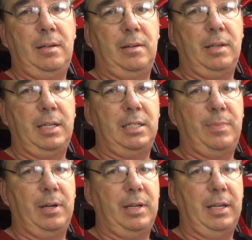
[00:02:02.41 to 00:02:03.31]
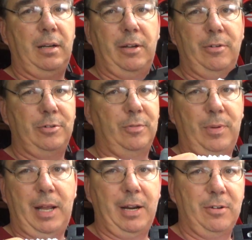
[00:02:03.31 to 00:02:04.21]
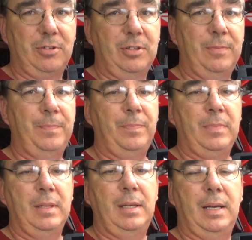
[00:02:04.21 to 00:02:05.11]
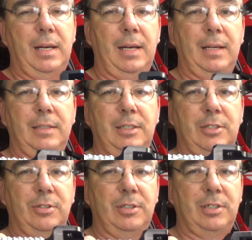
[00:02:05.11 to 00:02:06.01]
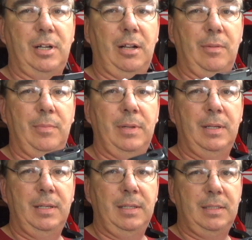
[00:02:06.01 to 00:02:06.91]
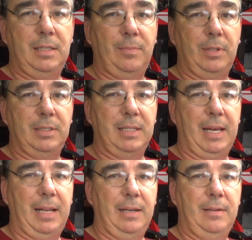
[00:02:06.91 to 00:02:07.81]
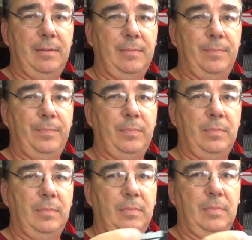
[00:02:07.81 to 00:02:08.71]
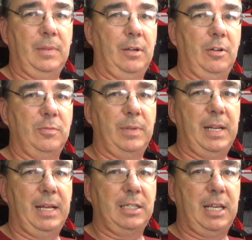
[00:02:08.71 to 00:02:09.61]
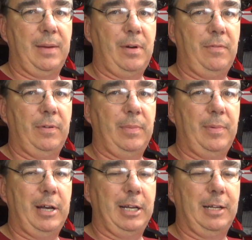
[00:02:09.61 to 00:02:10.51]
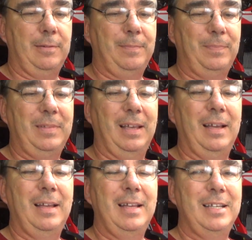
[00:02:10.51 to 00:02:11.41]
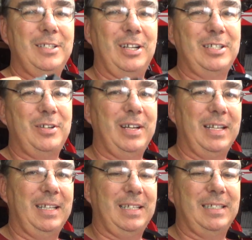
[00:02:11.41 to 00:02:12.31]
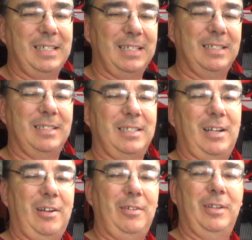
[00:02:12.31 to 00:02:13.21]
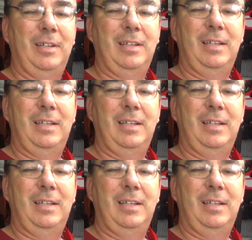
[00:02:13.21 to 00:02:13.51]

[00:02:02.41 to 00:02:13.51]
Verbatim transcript: All you need is a pair of needle nose or pliers uh, just to install them. Simple as that. There goes my dash cam off on my bike. So let's go ahead and get these things installed.